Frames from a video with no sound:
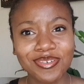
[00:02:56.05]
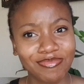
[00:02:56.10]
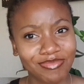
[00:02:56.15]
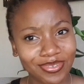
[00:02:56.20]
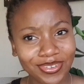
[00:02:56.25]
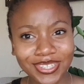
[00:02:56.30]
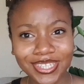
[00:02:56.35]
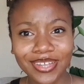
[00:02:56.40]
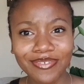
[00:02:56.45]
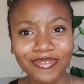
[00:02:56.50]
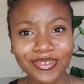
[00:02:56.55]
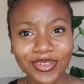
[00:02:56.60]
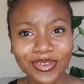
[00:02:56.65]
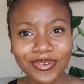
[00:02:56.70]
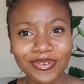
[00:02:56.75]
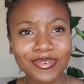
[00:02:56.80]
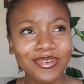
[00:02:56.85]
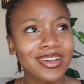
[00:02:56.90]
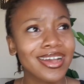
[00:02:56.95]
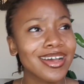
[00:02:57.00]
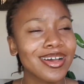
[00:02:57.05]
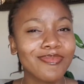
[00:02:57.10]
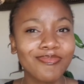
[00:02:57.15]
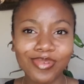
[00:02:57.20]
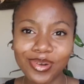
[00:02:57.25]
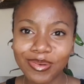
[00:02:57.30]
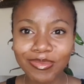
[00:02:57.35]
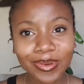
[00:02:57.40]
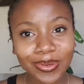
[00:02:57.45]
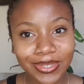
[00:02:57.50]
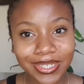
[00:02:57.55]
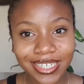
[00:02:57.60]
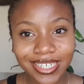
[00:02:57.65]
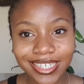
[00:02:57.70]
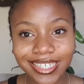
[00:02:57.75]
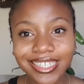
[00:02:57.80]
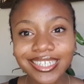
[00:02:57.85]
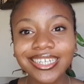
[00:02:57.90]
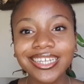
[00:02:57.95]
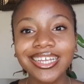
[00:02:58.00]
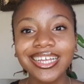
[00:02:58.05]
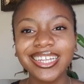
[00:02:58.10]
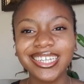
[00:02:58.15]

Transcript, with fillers: post that video, promote it,